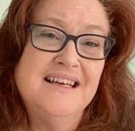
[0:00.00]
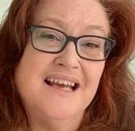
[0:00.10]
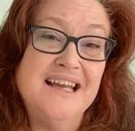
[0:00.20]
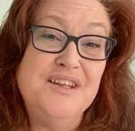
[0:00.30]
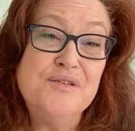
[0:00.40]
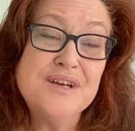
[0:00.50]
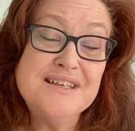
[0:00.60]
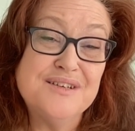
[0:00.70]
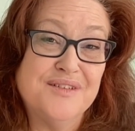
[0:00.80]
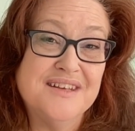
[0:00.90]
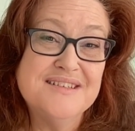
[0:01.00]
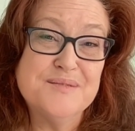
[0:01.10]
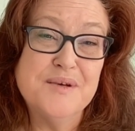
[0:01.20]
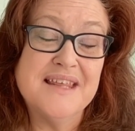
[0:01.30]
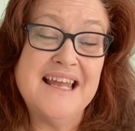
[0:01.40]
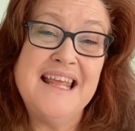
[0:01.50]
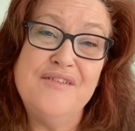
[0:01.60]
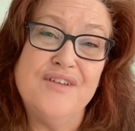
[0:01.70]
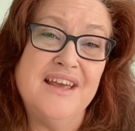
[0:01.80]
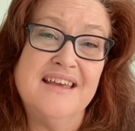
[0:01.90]
And you can do this with any
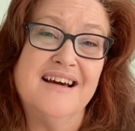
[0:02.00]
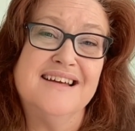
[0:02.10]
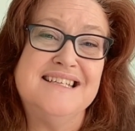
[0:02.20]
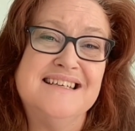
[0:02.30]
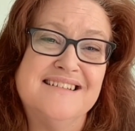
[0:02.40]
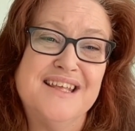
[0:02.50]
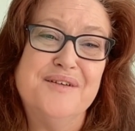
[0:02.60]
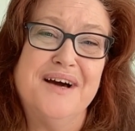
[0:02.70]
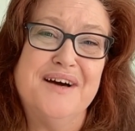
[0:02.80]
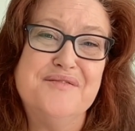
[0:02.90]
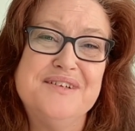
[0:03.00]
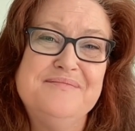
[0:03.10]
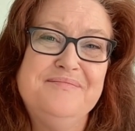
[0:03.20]
vague idea that you have.